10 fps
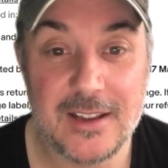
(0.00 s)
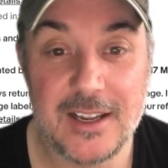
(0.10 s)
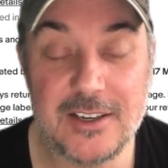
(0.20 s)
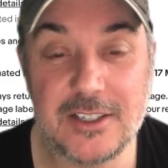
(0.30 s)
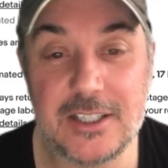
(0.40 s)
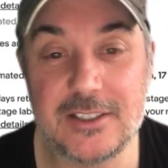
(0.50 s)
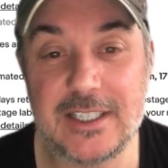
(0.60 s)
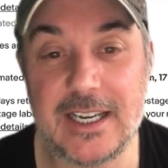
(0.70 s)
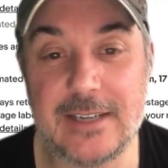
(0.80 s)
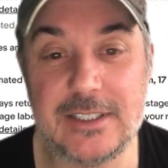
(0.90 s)
and look
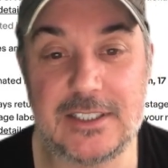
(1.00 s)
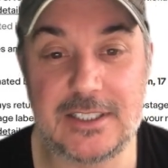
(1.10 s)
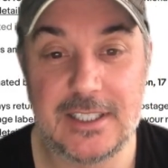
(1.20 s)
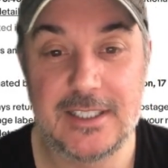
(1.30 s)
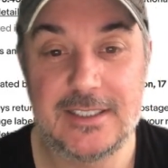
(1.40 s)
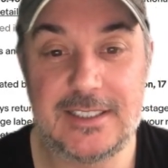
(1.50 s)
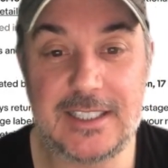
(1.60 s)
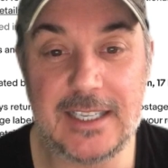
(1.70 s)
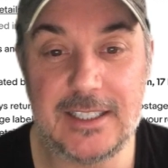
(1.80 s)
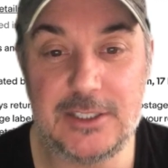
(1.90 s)
at how it's
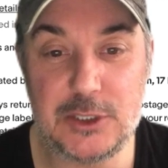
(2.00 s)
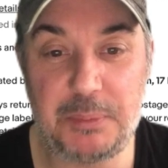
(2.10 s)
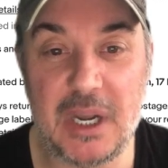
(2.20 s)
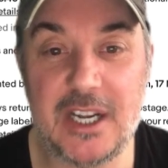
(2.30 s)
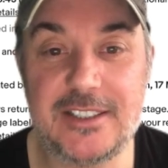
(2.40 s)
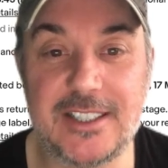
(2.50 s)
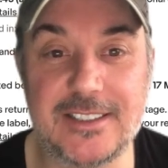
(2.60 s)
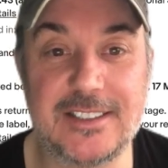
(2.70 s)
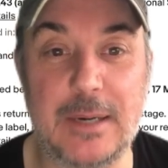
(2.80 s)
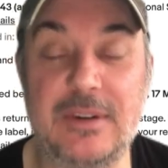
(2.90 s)
standing, just perched on the top.